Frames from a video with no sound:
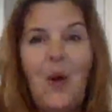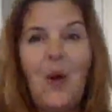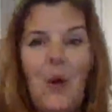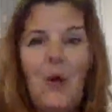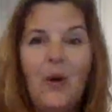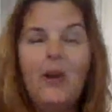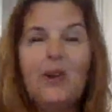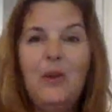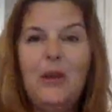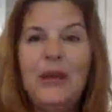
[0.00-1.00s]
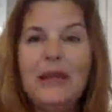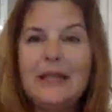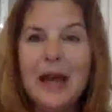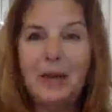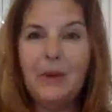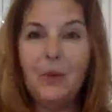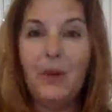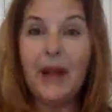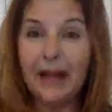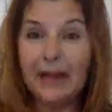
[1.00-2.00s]
or you can top it
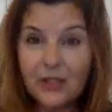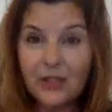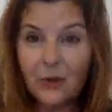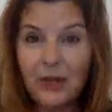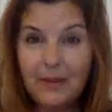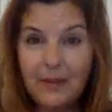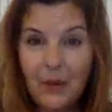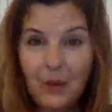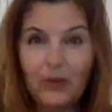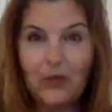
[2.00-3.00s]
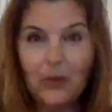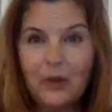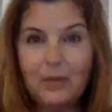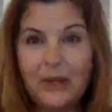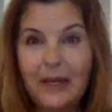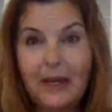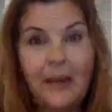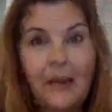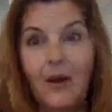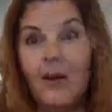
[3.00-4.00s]
with ice cream, which would
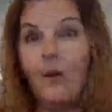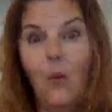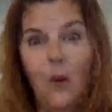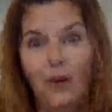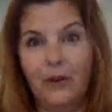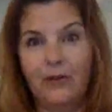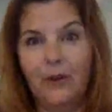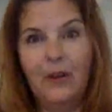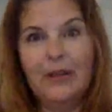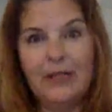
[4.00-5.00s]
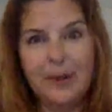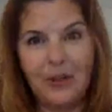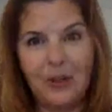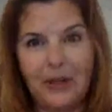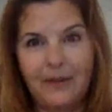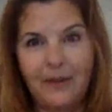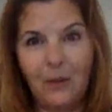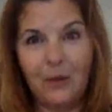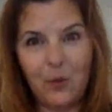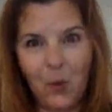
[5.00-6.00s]
be wonderful, especially if it
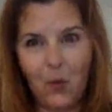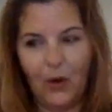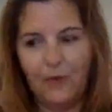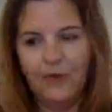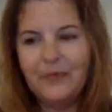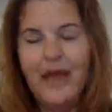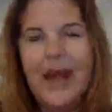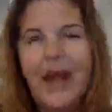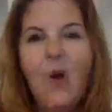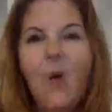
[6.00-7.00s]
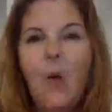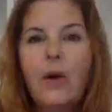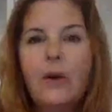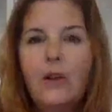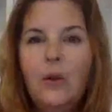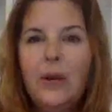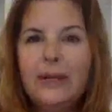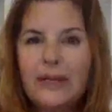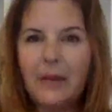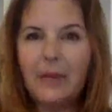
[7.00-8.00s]
was warm, or you
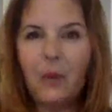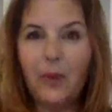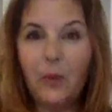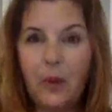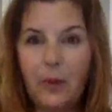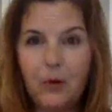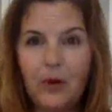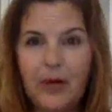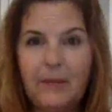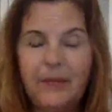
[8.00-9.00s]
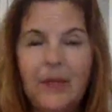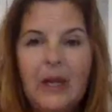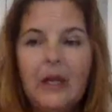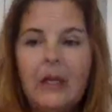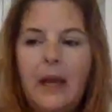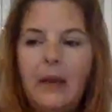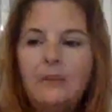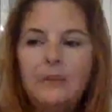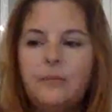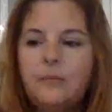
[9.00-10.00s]
can top it with whipped cream. Now,